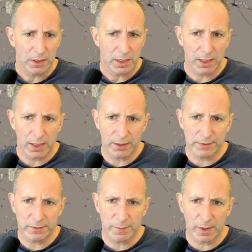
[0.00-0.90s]

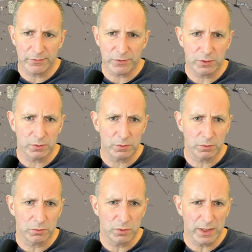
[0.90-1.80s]
and in my view,
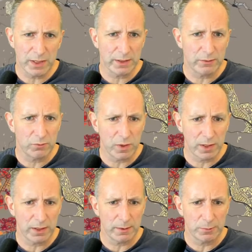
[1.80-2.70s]
really,
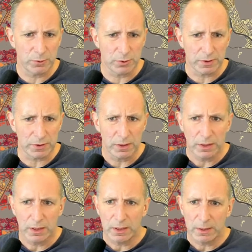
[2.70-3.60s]
really important.
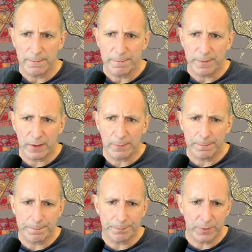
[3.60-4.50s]
Now,
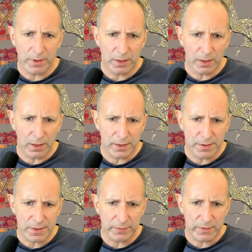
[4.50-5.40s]

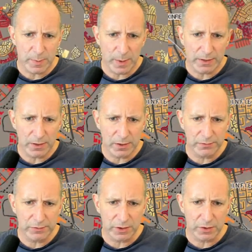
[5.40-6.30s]
as I've explained in other
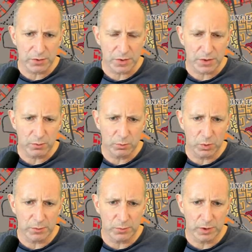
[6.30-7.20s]
videos,
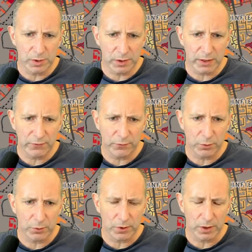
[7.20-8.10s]
what we're looking
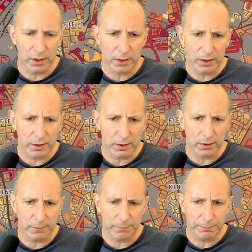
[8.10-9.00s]
for
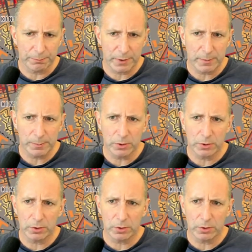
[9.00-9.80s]
are people